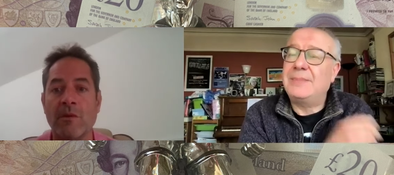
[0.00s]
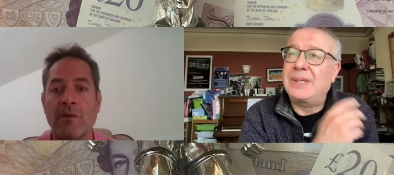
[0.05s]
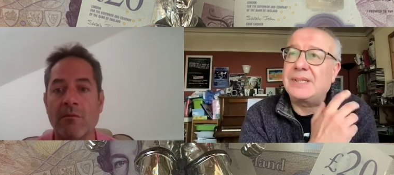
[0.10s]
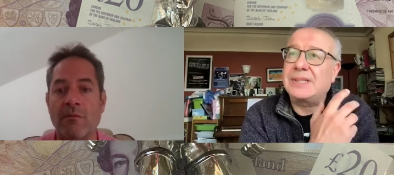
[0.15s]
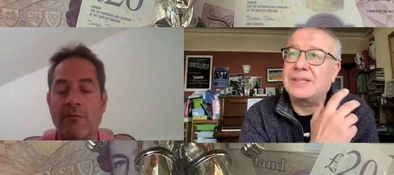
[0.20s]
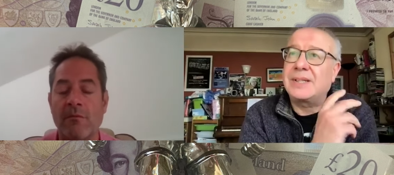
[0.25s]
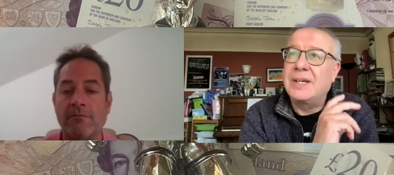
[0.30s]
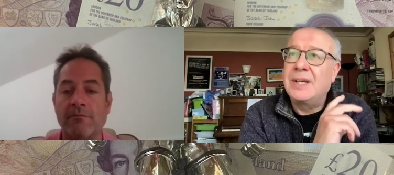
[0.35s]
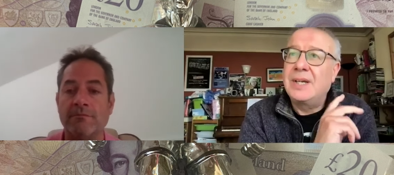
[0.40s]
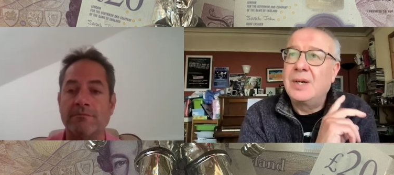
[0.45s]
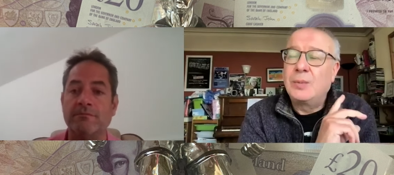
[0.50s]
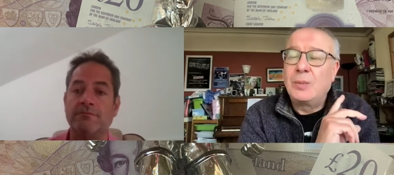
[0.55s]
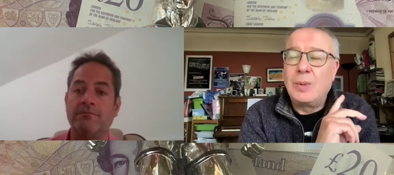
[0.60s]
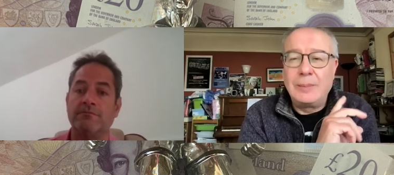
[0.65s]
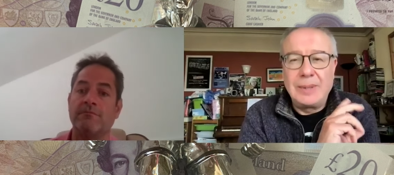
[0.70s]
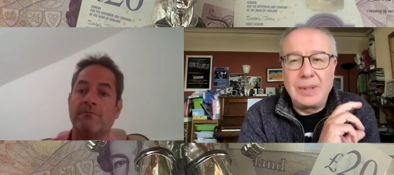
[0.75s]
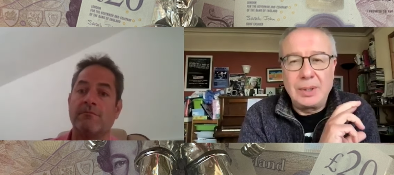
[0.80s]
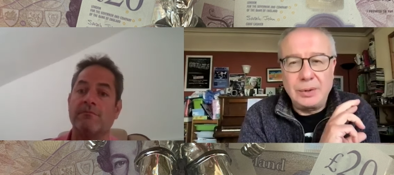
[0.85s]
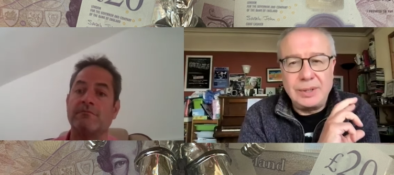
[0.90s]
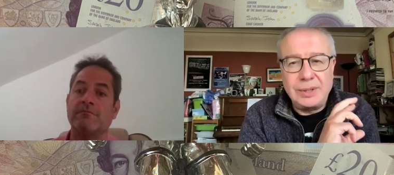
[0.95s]
Speaker 1: Because
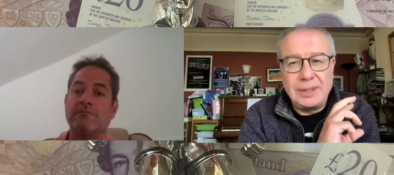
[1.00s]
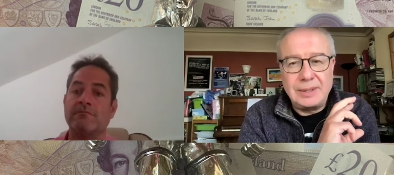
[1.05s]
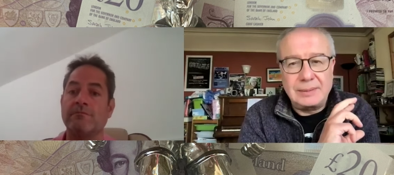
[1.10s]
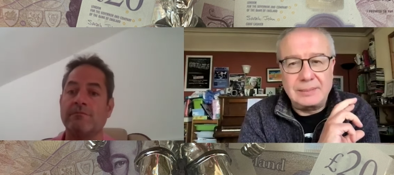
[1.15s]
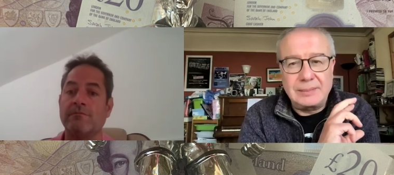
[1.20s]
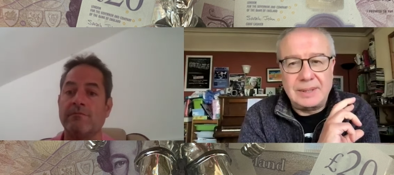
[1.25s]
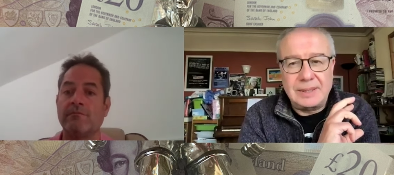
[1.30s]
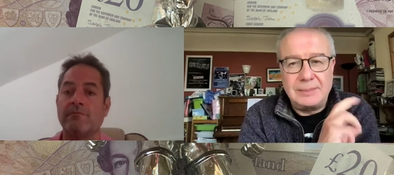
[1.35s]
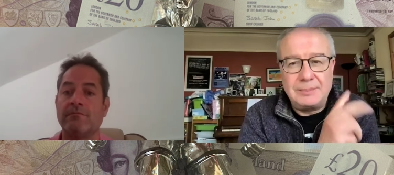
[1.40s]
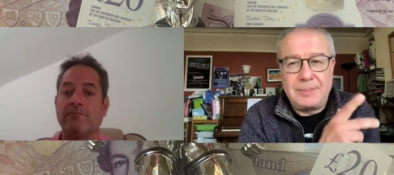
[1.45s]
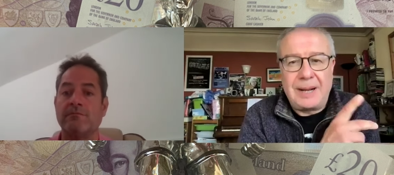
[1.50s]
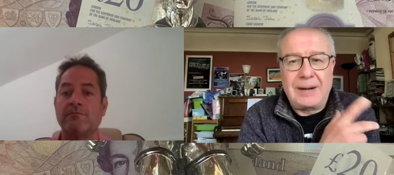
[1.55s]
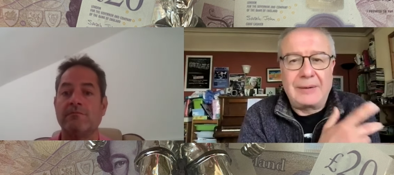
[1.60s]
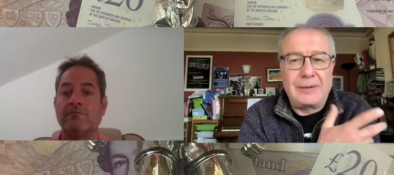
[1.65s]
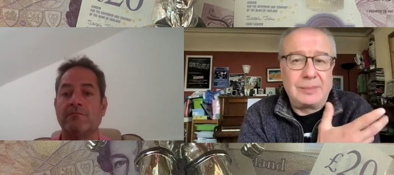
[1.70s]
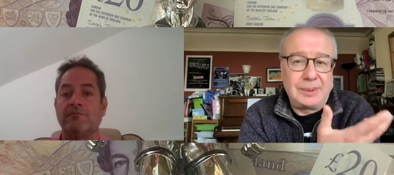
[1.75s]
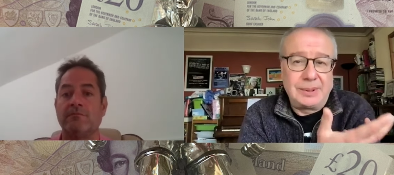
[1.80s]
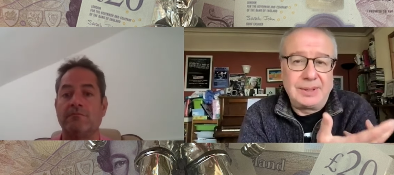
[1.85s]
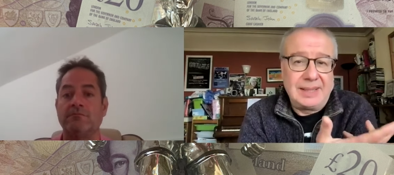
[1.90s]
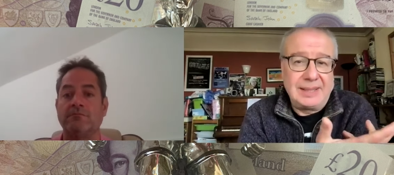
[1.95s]
when we look at
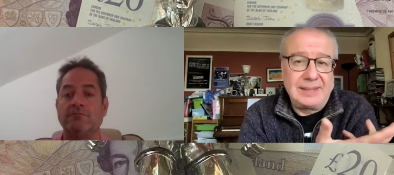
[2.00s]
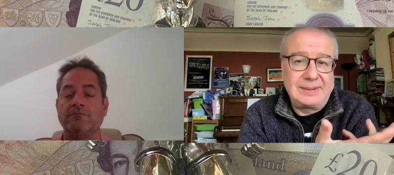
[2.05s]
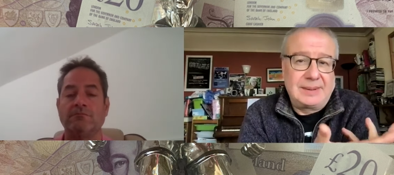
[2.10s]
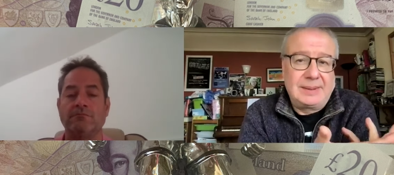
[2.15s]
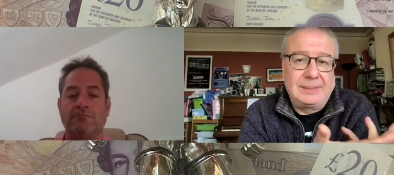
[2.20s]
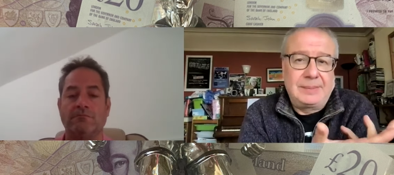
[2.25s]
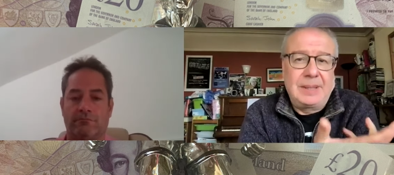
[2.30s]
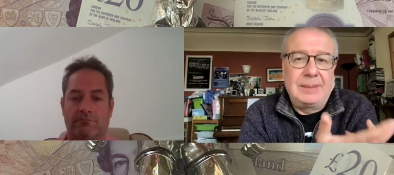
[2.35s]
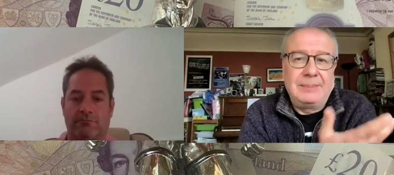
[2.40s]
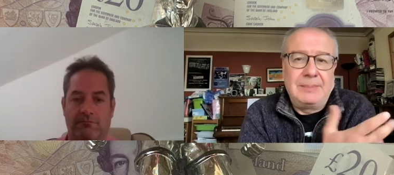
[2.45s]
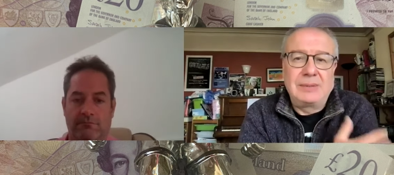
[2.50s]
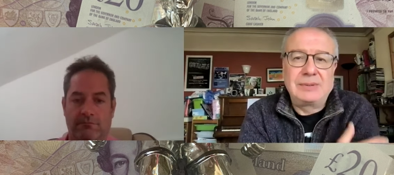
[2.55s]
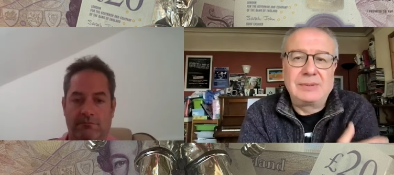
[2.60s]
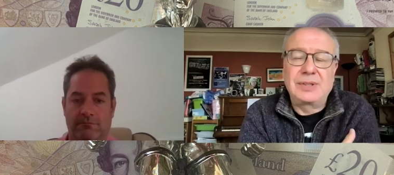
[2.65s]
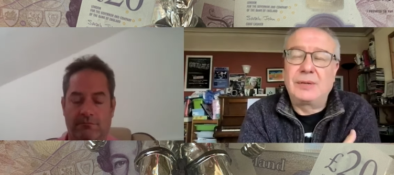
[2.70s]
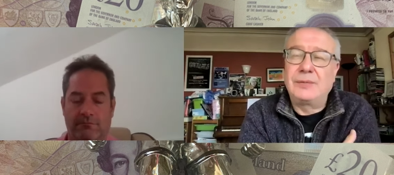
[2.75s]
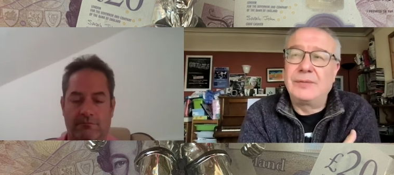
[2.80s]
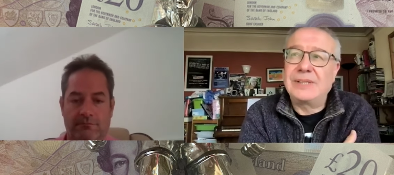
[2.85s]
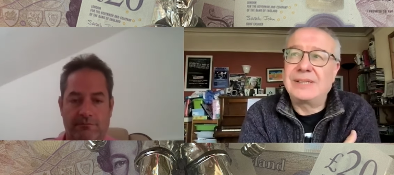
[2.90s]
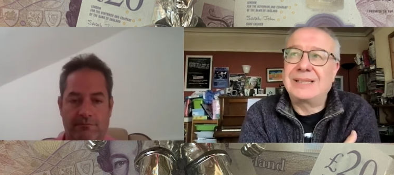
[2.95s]
comparable leagues, most
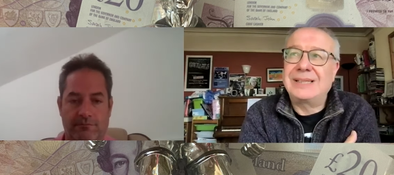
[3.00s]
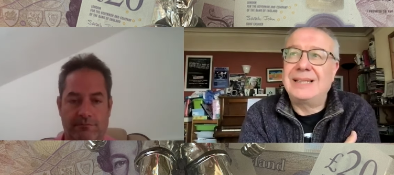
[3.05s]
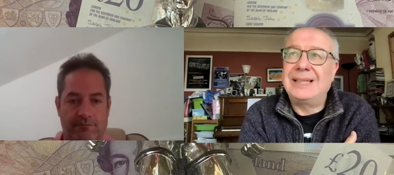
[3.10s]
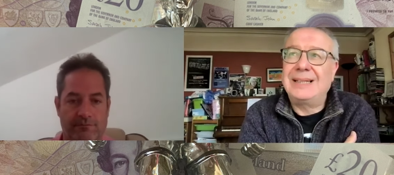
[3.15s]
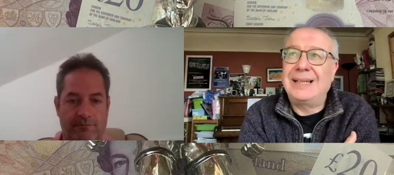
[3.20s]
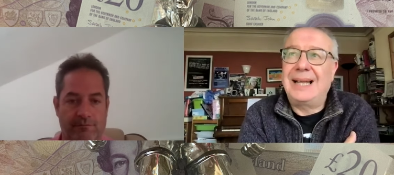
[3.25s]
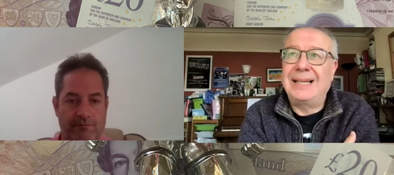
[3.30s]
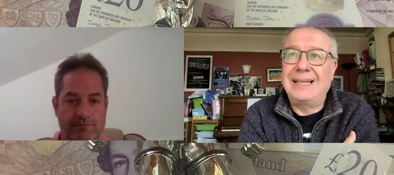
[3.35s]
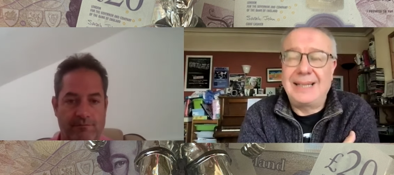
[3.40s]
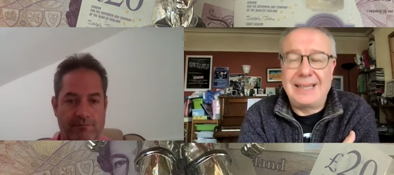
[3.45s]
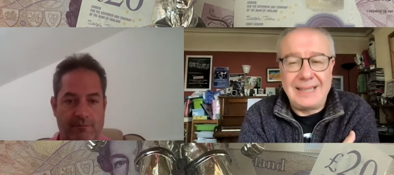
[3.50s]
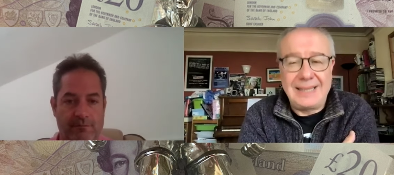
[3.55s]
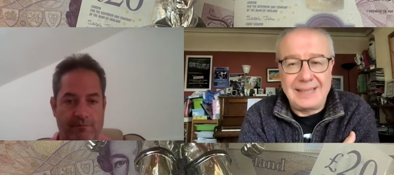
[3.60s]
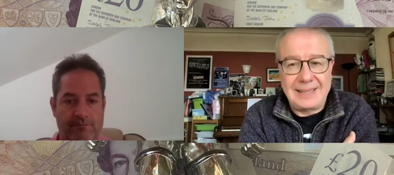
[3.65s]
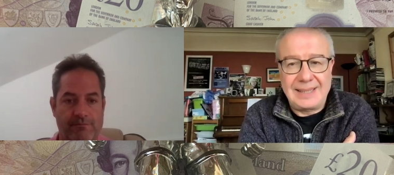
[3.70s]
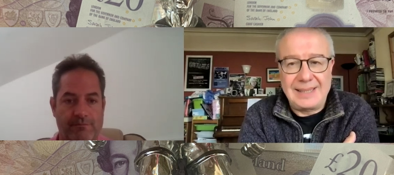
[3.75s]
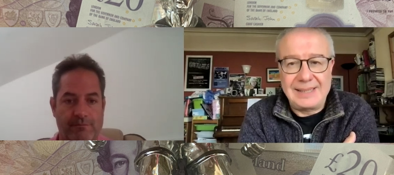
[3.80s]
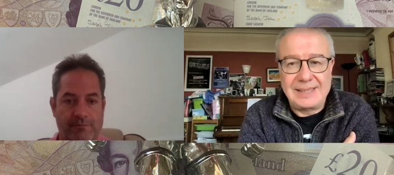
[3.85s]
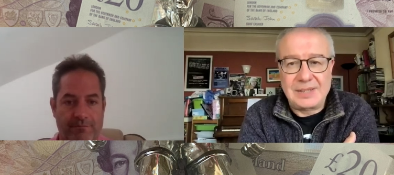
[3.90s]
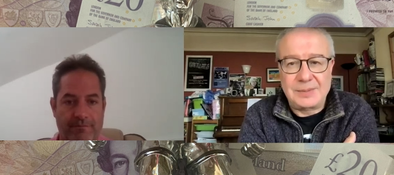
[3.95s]
obviously La
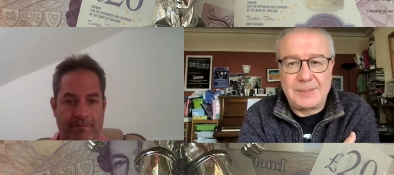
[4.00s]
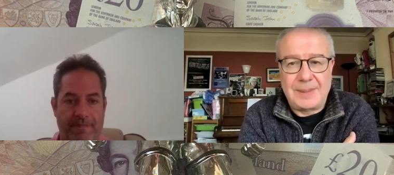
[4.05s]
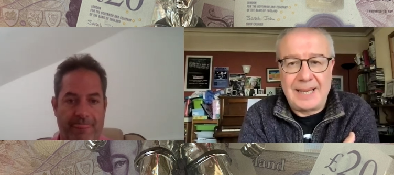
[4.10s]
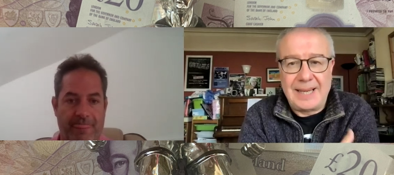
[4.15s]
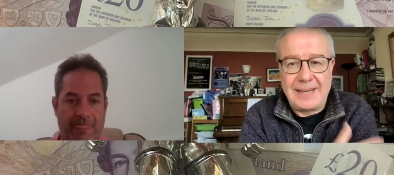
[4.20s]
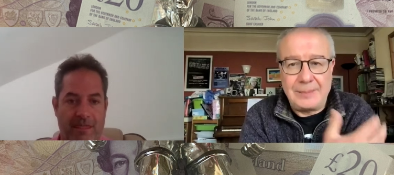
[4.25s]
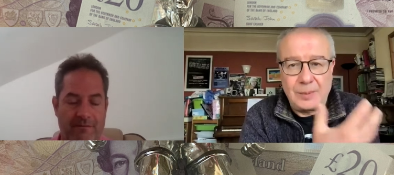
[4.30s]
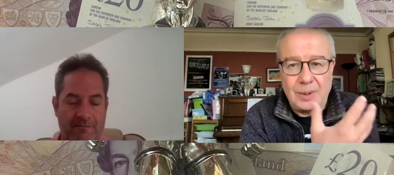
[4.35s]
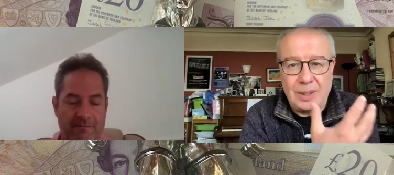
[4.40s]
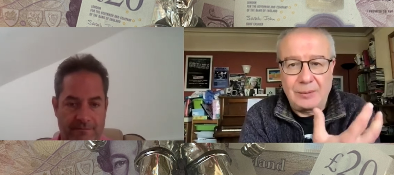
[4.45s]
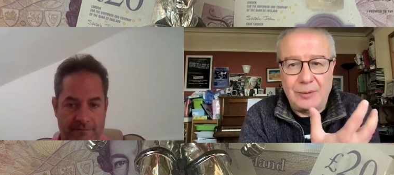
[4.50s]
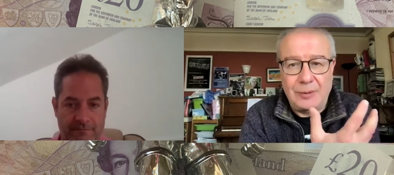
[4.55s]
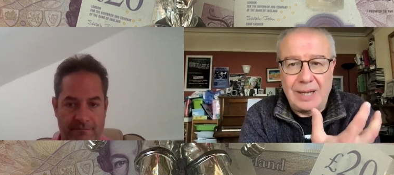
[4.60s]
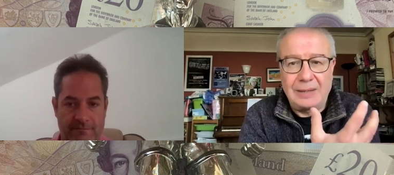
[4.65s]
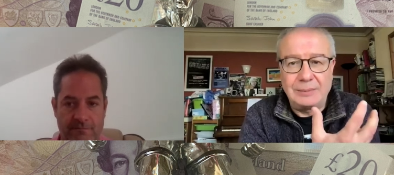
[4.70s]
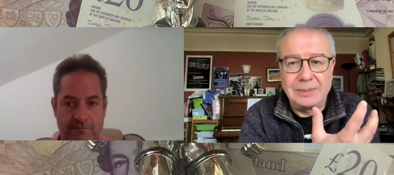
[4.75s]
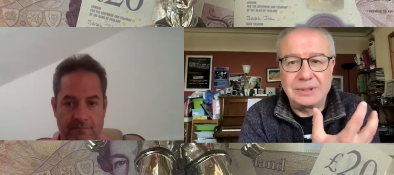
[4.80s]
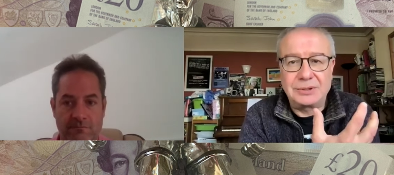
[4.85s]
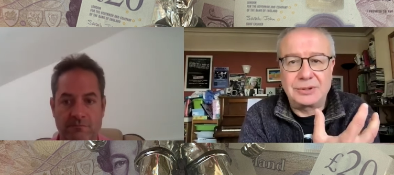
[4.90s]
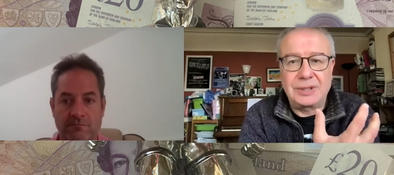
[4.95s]
Liga in Spain, where
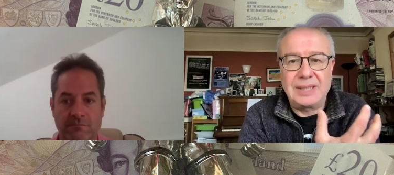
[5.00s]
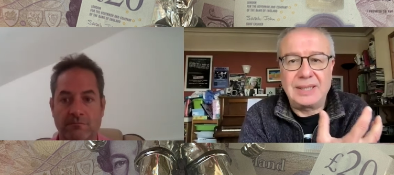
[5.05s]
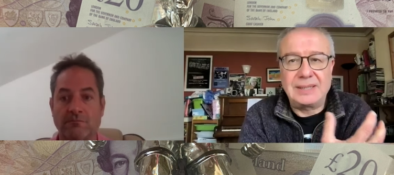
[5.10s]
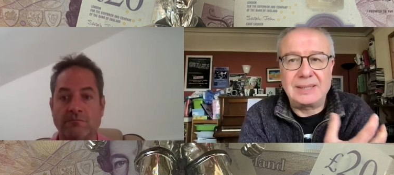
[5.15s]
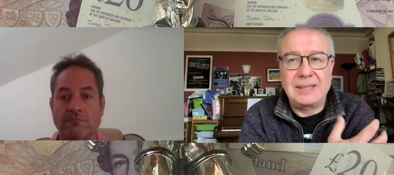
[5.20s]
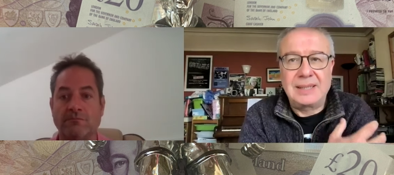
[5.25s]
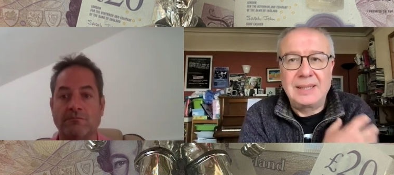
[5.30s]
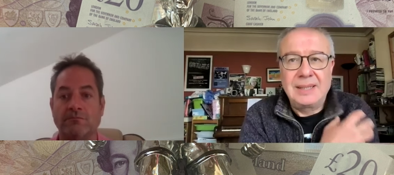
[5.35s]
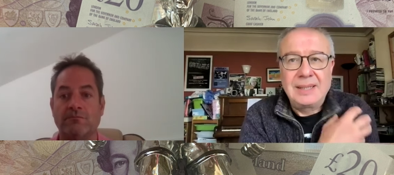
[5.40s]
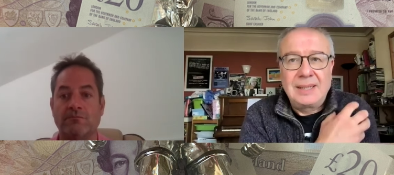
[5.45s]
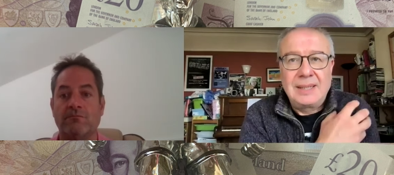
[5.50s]
Real Madrid